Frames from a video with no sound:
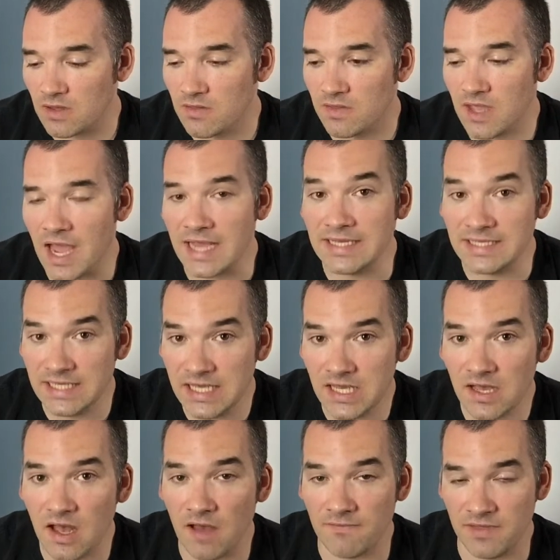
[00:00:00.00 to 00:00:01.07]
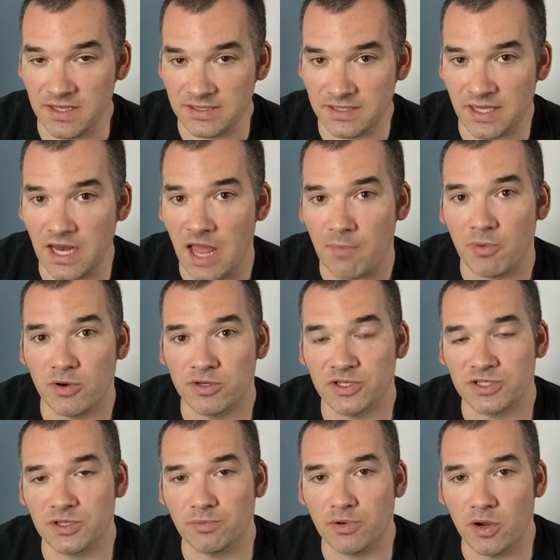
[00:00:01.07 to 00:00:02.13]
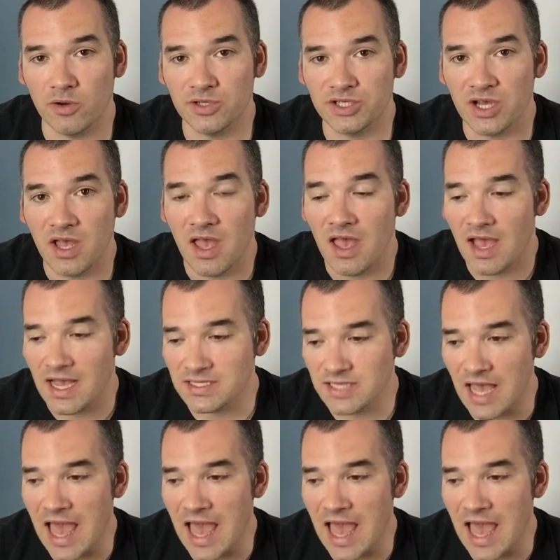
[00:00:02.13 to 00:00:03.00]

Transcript: the idea of this in-app purchase approach has